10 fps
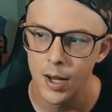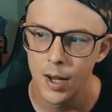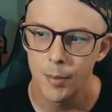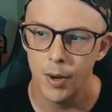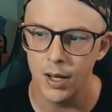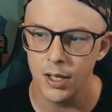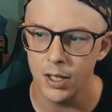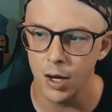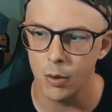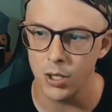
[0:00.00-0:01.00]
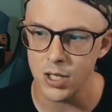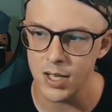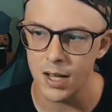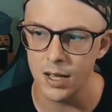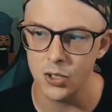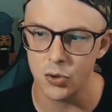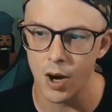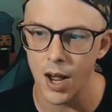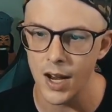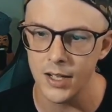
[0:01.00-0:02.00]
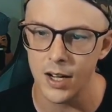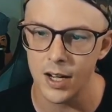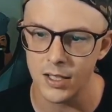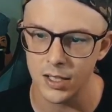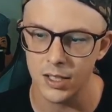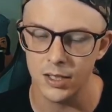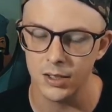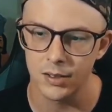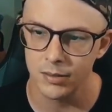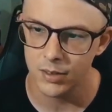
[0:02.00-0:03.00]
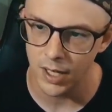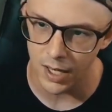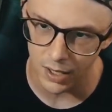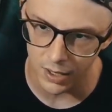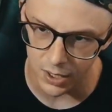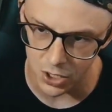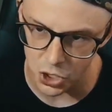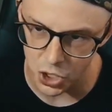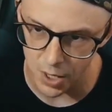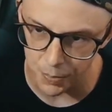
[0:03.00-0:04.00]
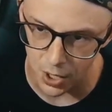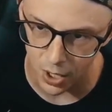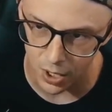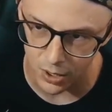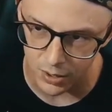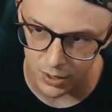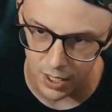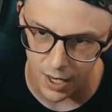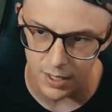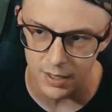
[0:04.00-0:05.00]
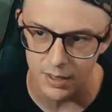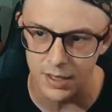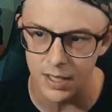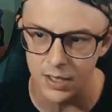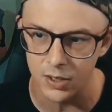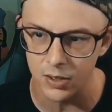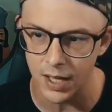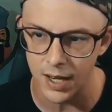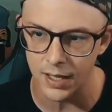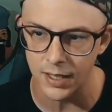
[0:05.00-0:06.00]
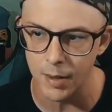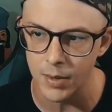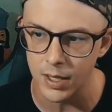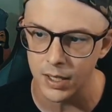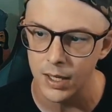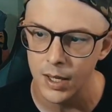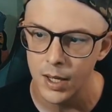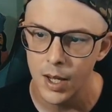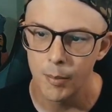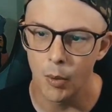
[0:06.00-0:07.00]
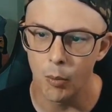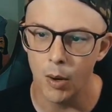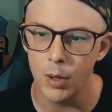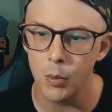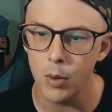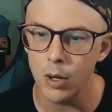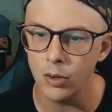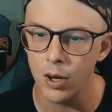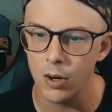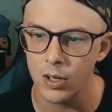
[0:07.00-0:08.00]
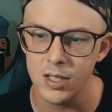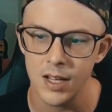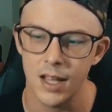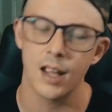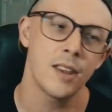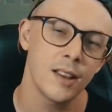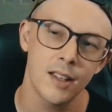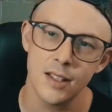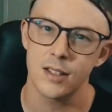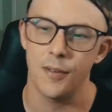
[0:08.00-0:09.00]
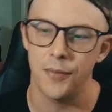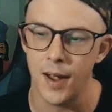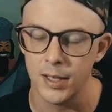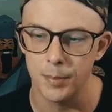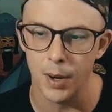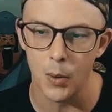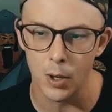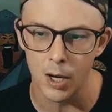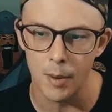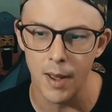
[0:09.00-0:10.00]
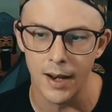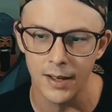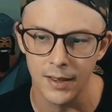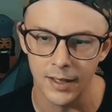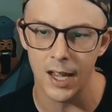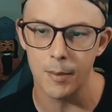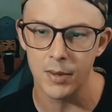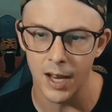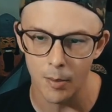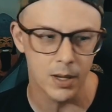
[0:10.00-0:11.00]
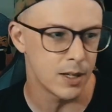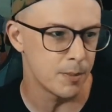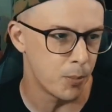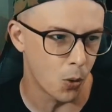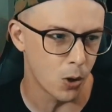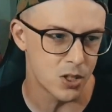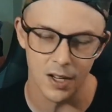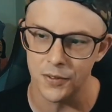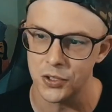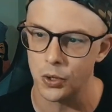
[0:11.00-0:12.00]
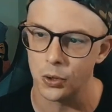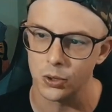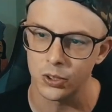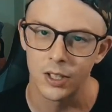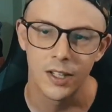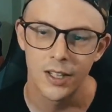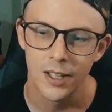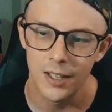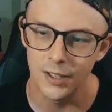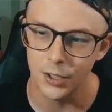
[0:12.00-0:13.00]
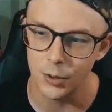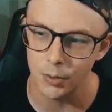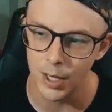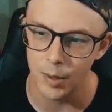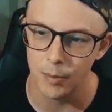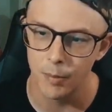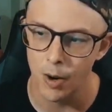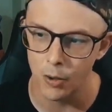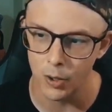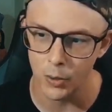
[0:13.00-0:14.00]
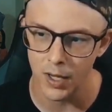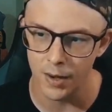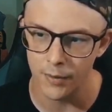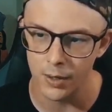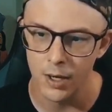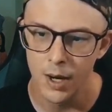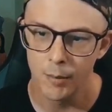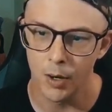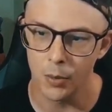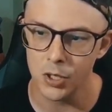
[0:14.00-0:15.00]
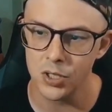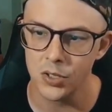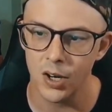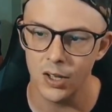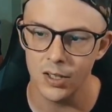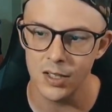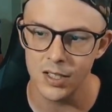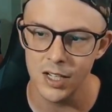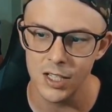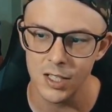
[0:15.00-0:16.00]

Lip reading: but you know, we're just at a dry docks, like a kind of like a shipyard kind of deal, kind of gimmick. But what we will notice, and I think this is affected by where I'm at in the game and how many boards I've sold in the career mode or whatever, but we're starting to see some